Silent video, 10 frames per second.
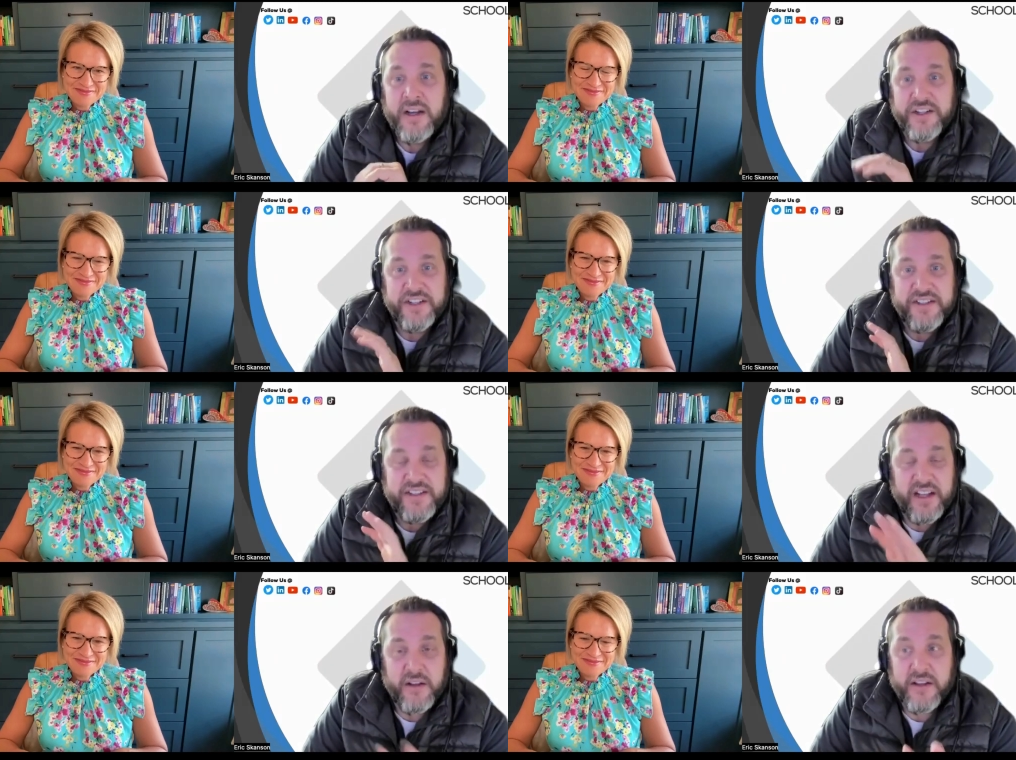Speaker 1: She's
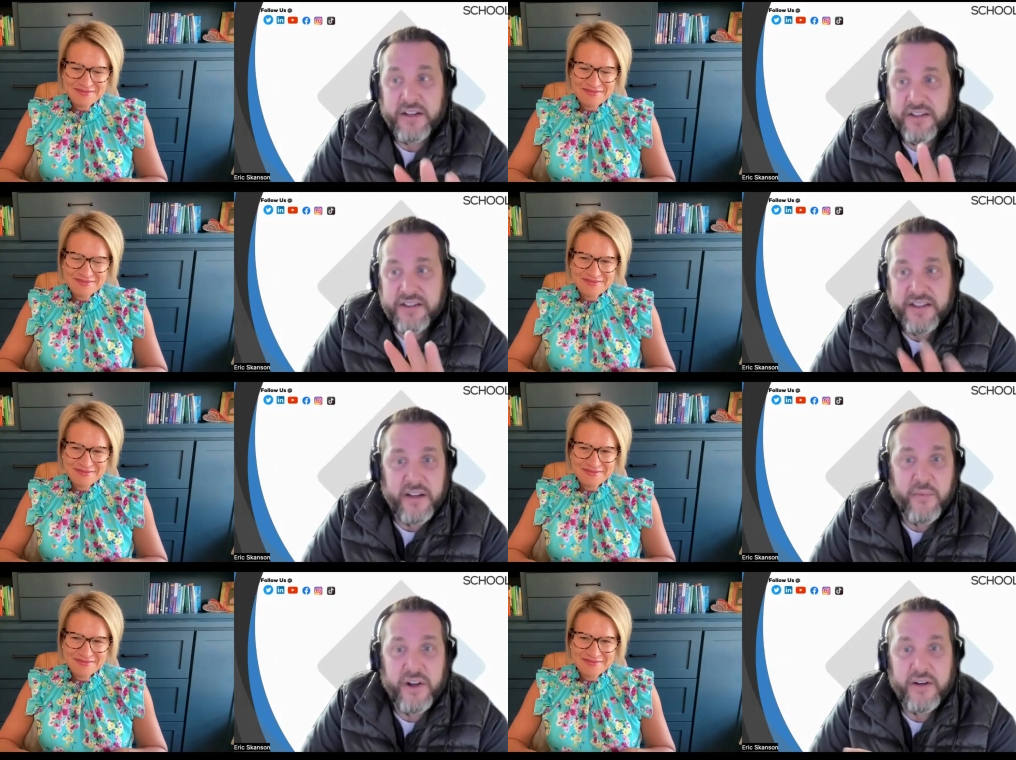cel- a
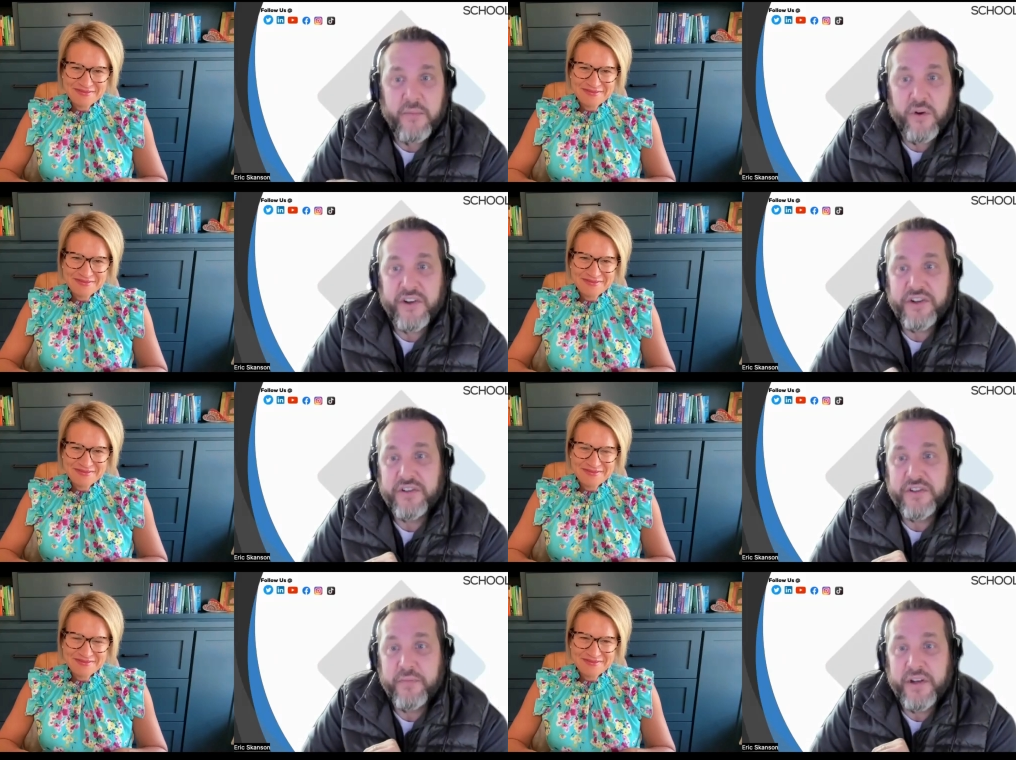celebrated
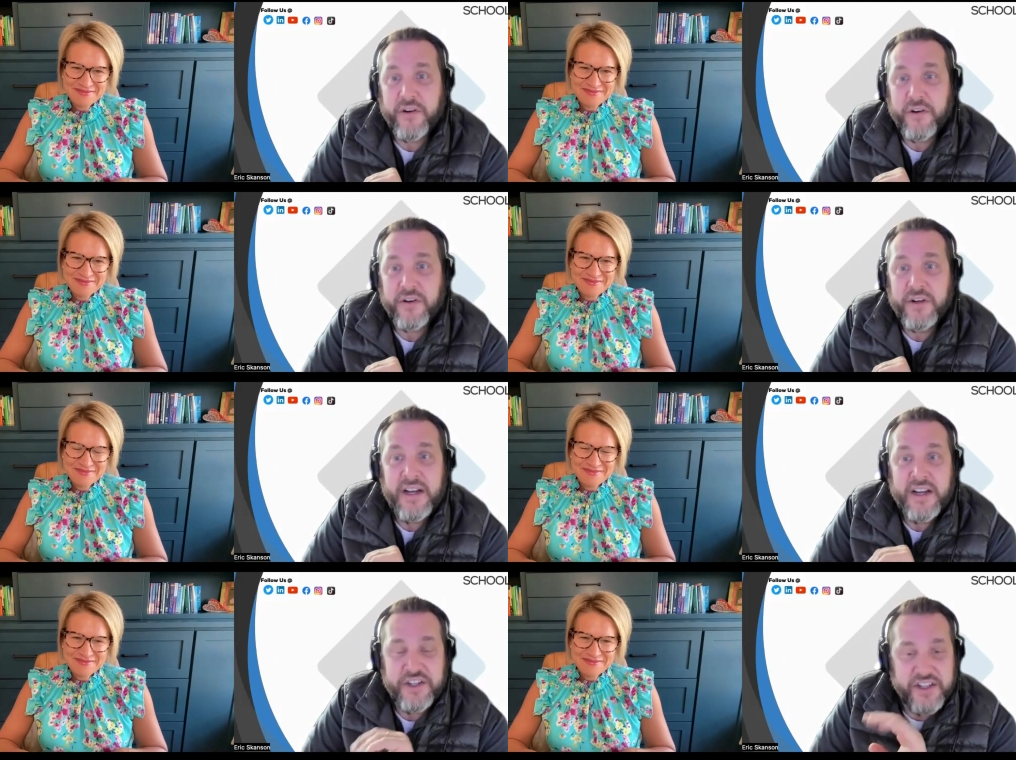motivational speaker.
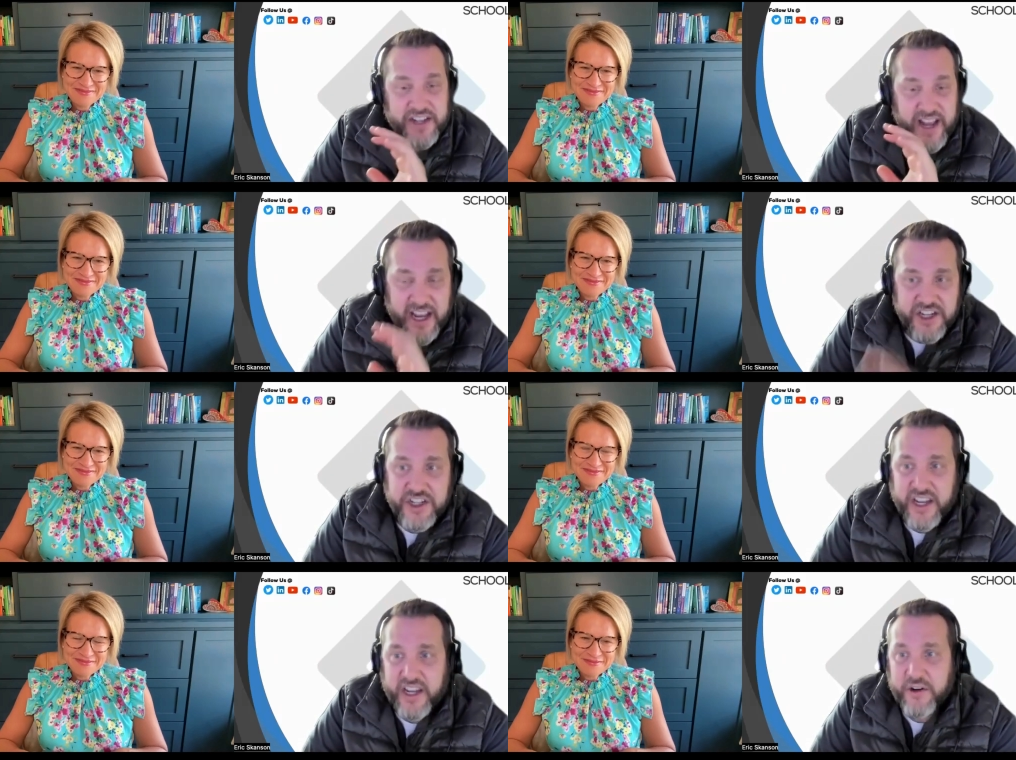She's an
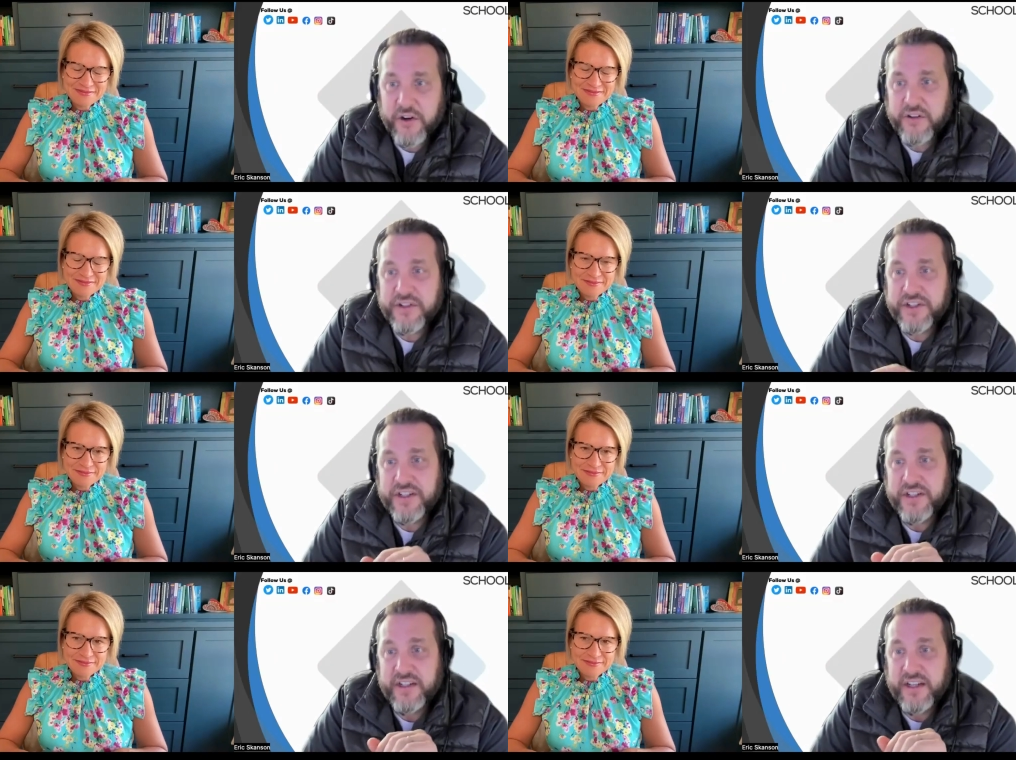educator.
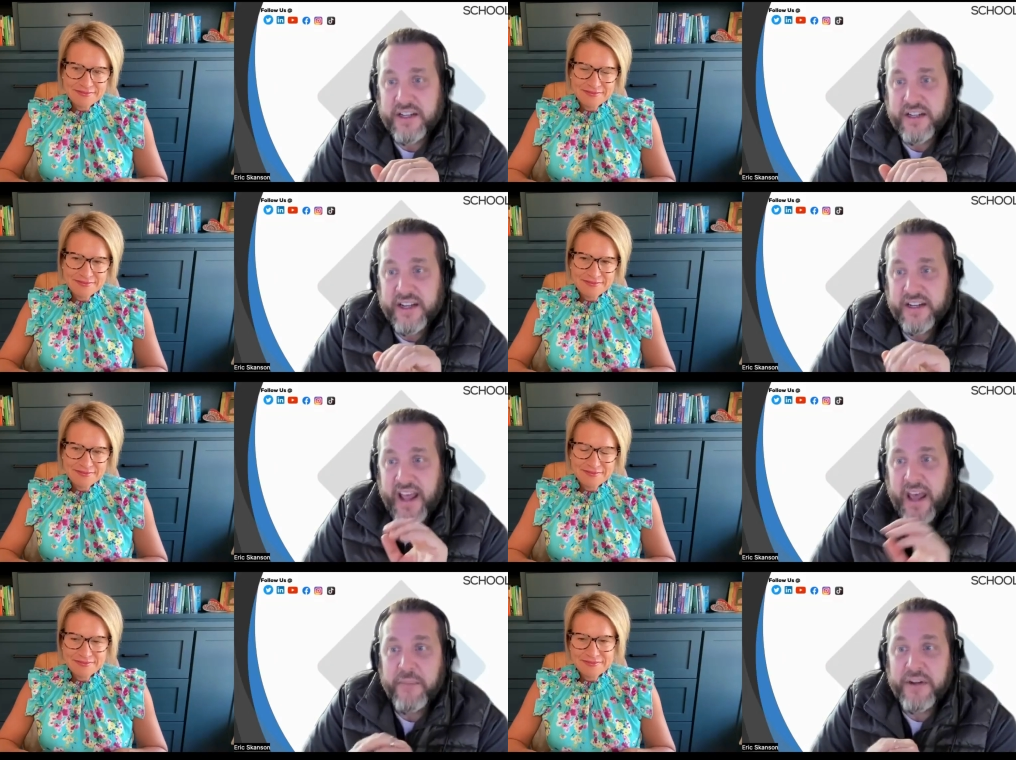She uh, and
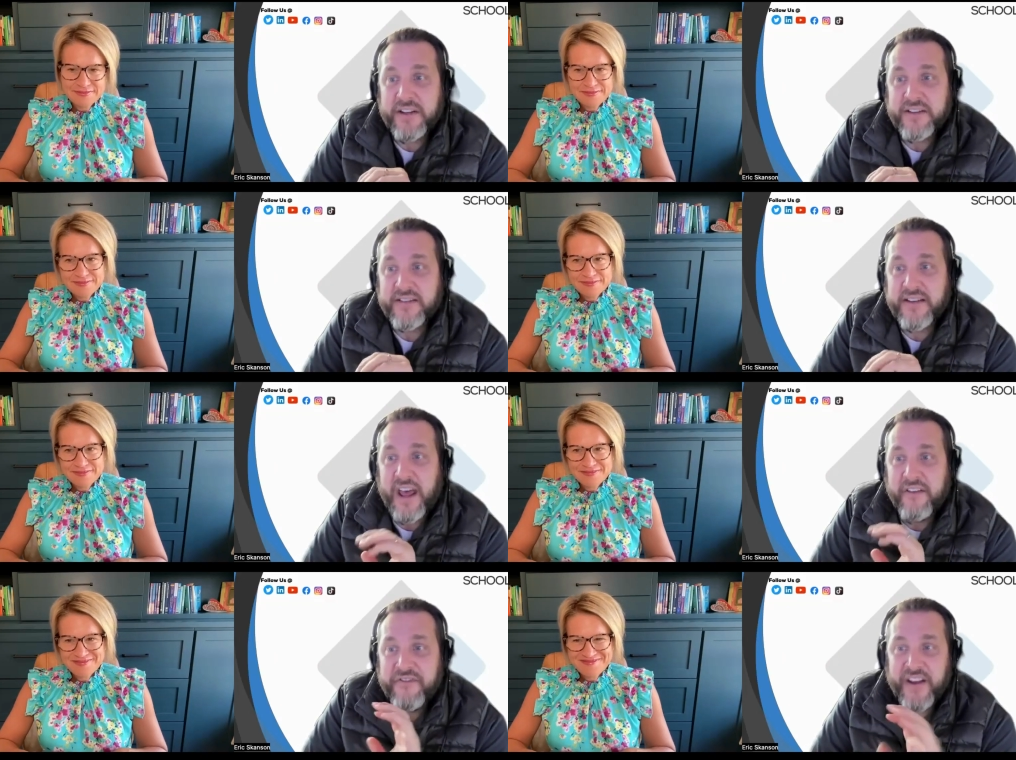happiness
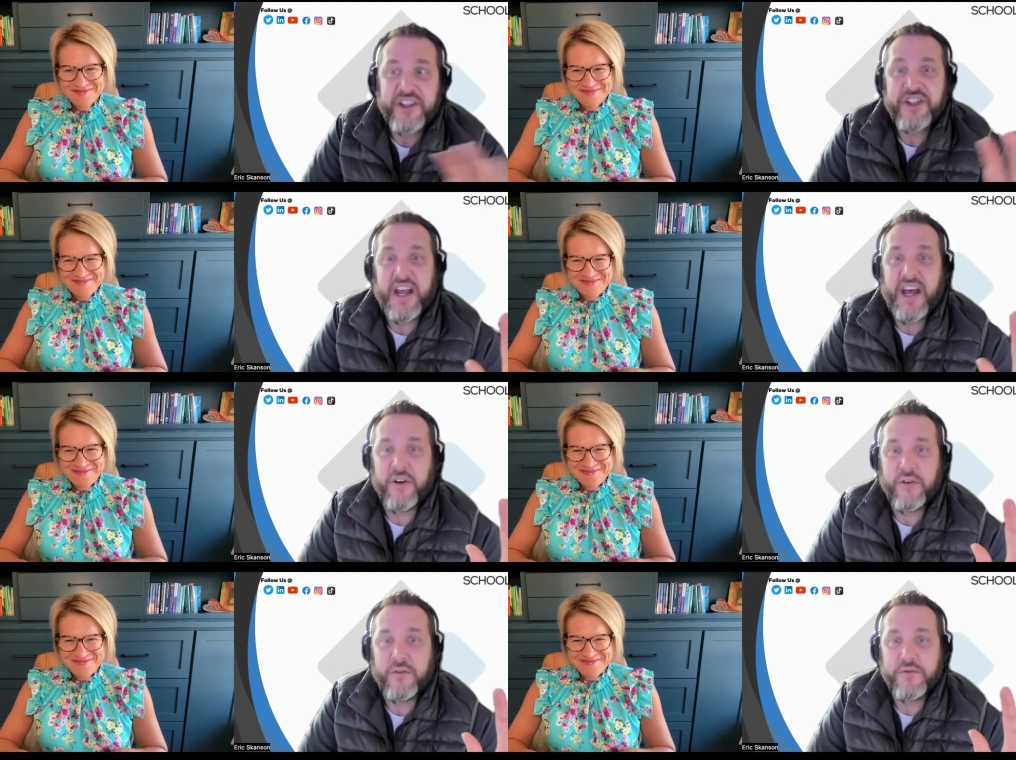
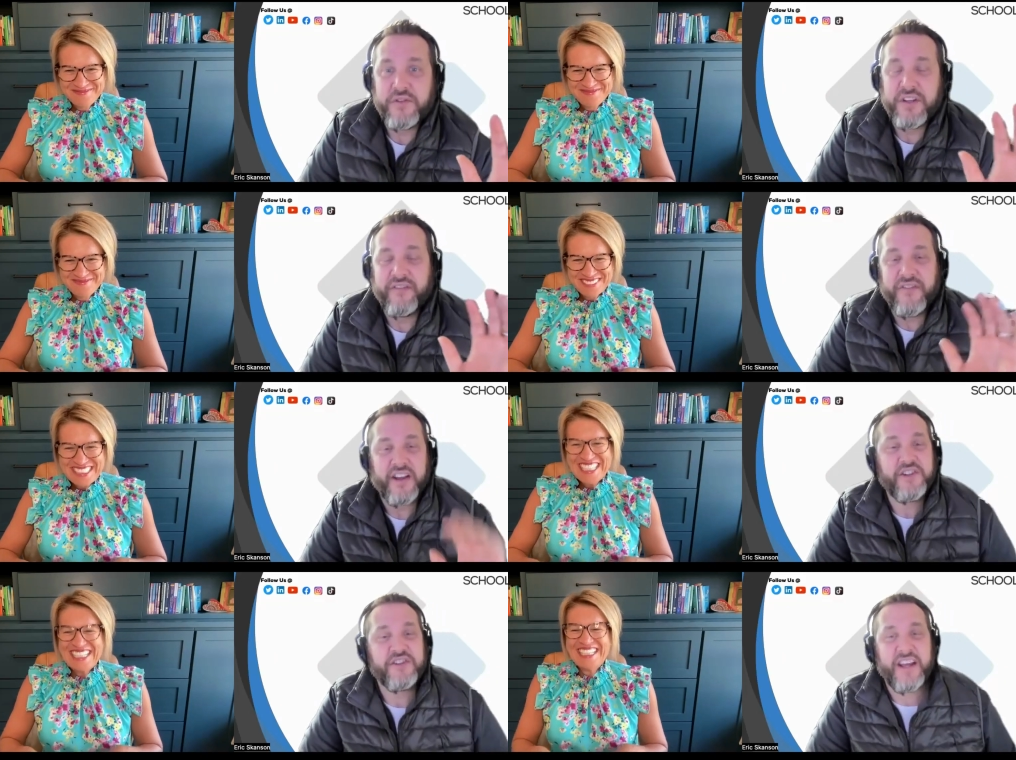aficionado whose
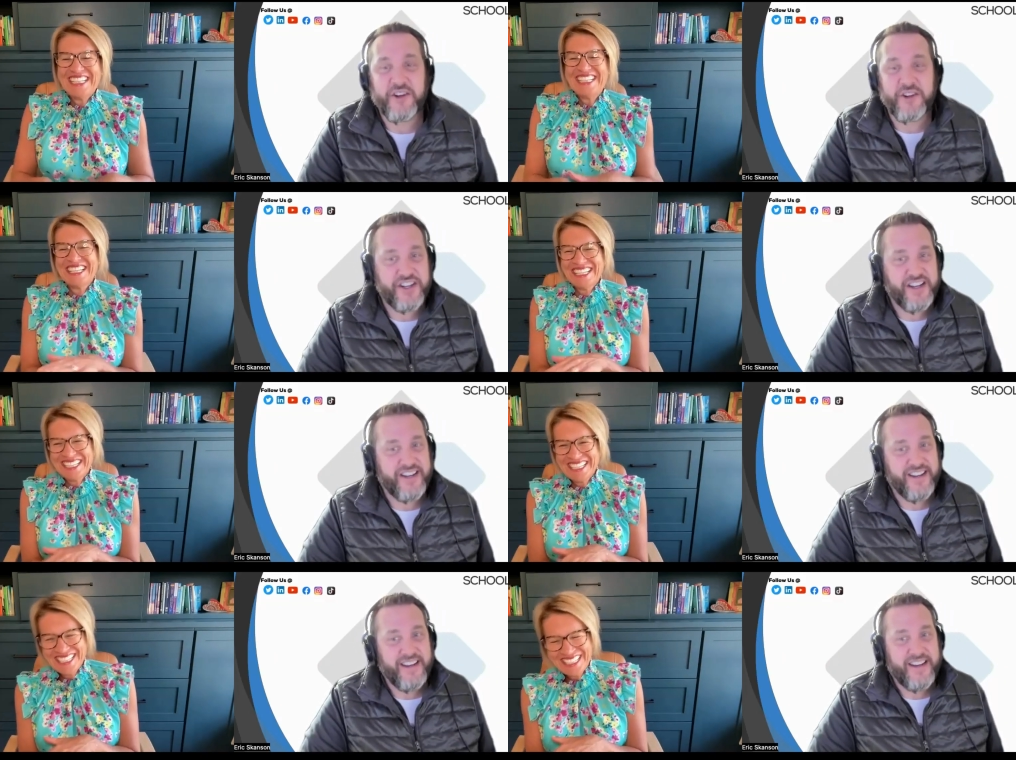infectious energy